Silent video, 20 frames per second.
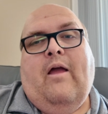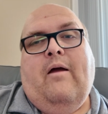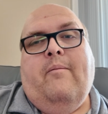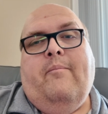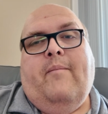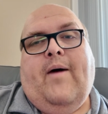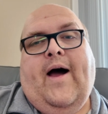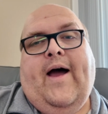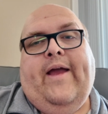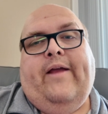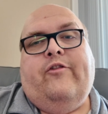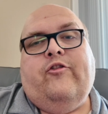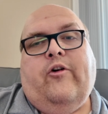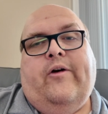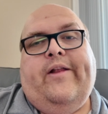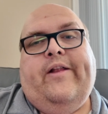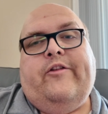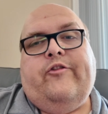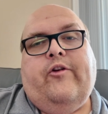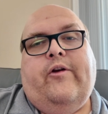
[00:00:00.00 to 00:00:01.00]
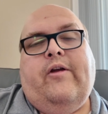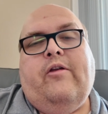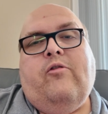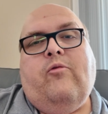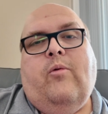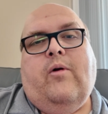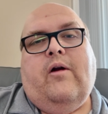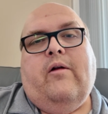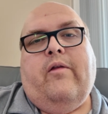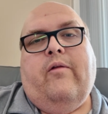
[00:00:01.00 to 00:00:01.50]
my toiletries,
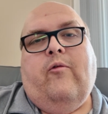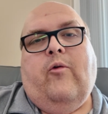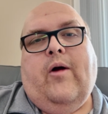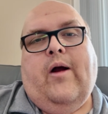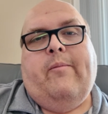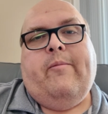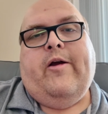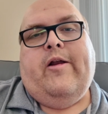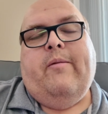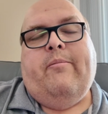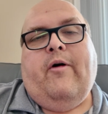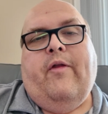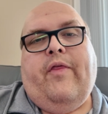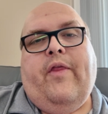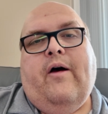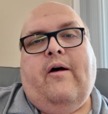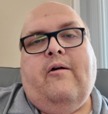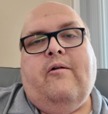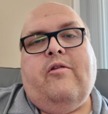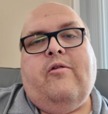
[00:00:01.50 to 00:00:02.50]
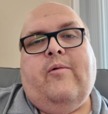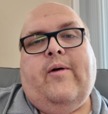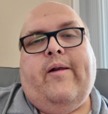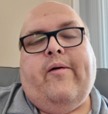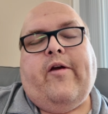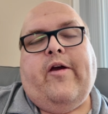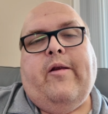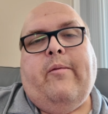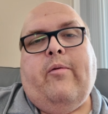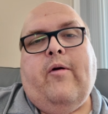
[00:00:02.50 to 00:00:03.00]
where I'm gonna put those, what
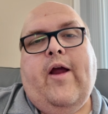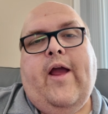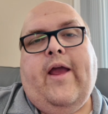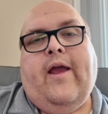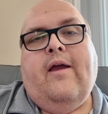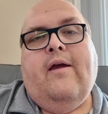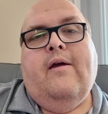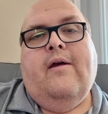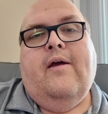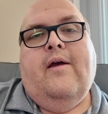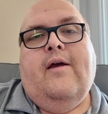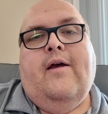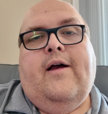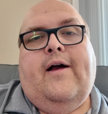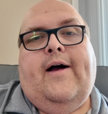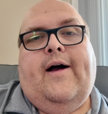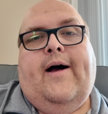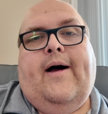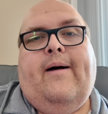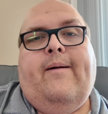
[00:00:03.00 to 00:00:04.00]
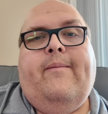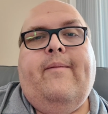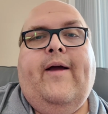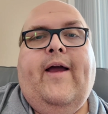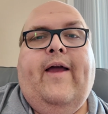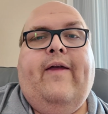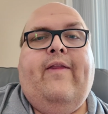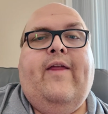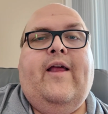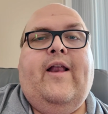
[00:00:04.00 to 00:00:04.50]
I'm gonna bring.
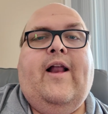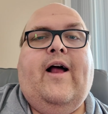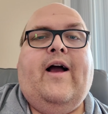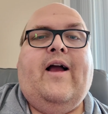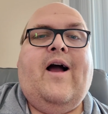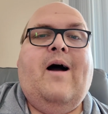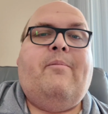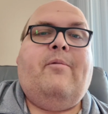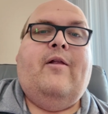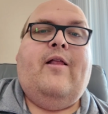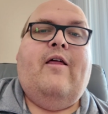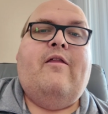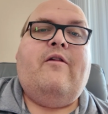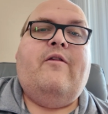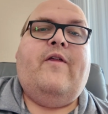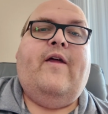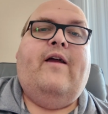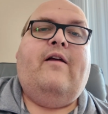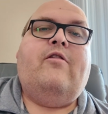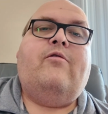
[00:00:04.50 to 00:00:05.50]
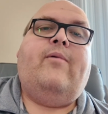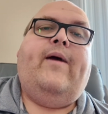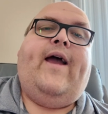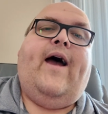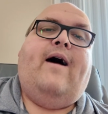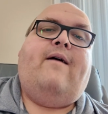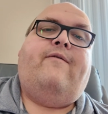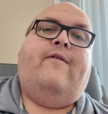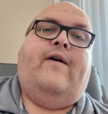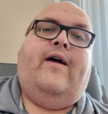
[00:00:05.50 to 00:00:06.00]
And then a couple other things. We
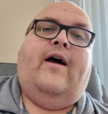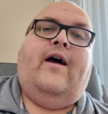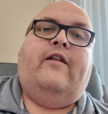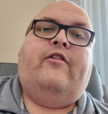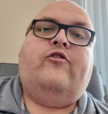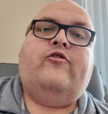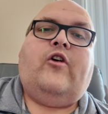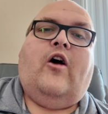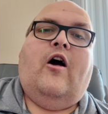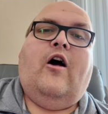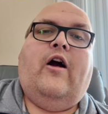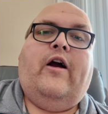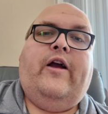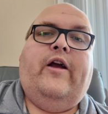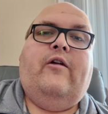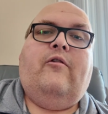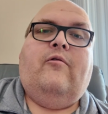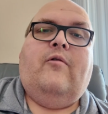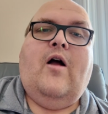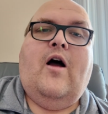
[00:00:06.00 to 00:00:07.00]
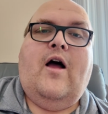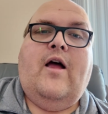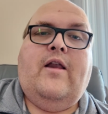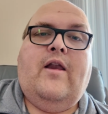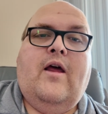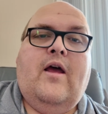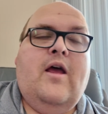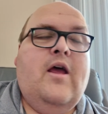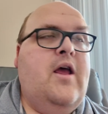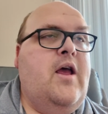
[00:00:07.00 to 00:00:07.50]
have a Target
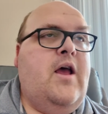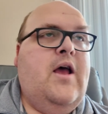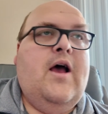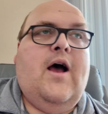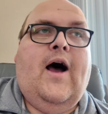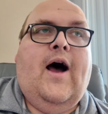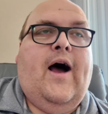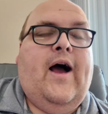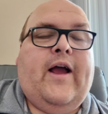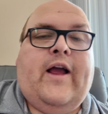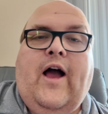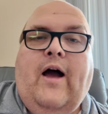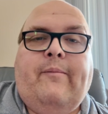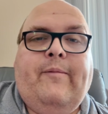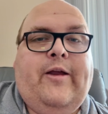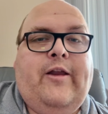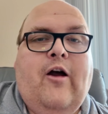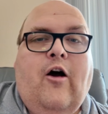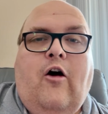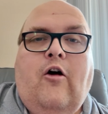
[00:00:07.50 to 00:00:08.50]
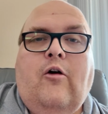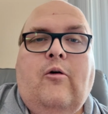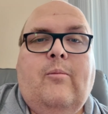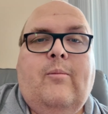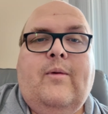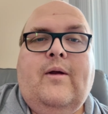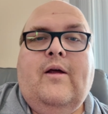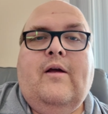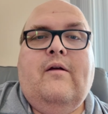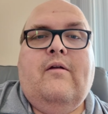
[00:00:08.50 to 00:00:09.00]
run coming
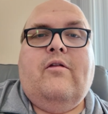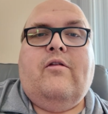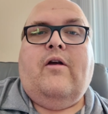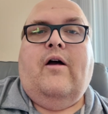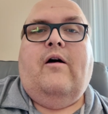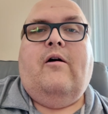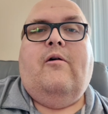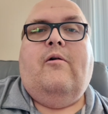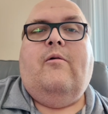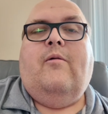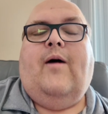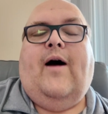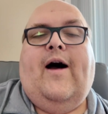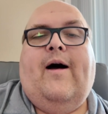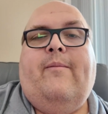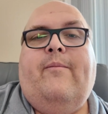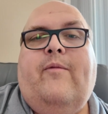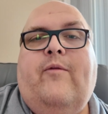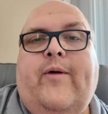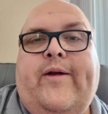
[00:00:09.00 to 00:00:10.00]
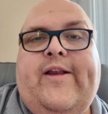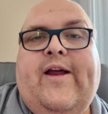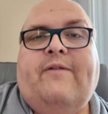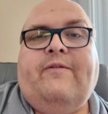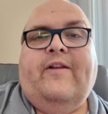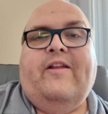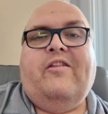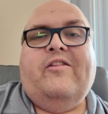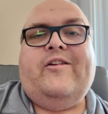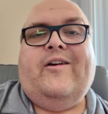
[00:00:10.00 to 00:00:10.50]
home. So we
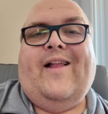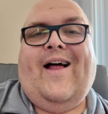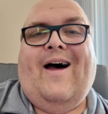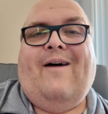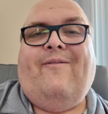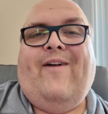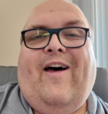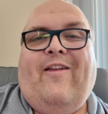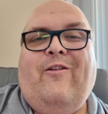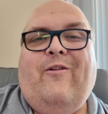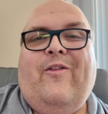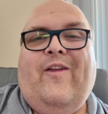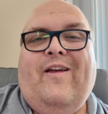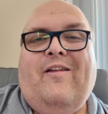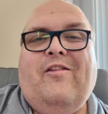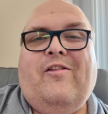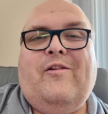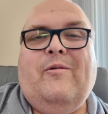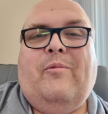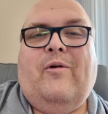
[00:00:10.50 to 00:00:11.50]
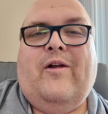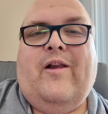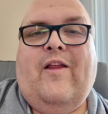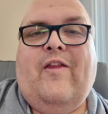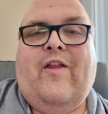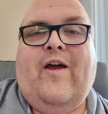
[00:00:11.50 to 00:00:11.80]
definitely still have other things to put in